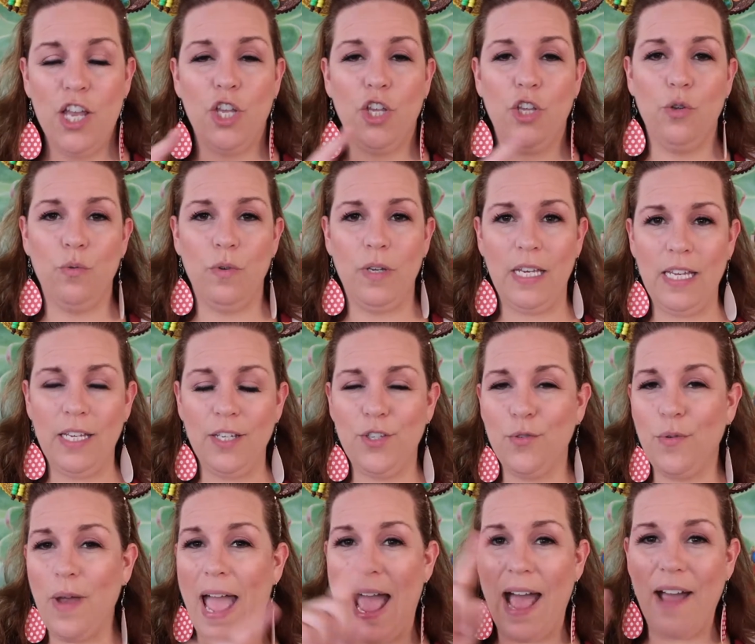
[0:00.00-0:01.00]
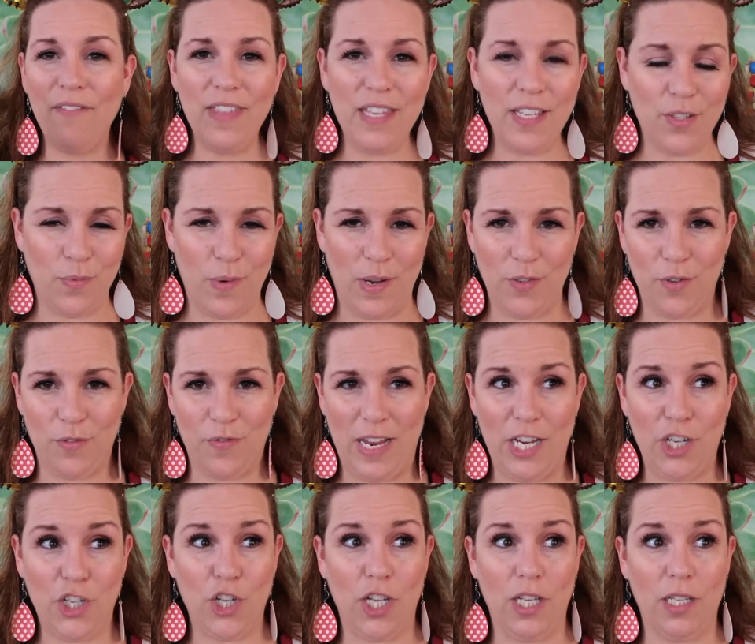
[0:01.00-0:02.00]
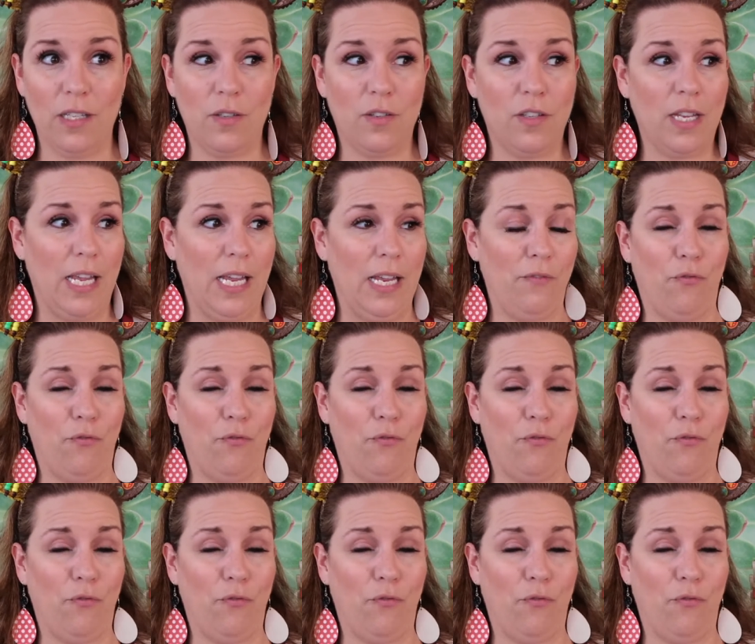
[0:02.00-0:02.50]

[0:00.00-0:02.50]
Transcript: You need to have these reservations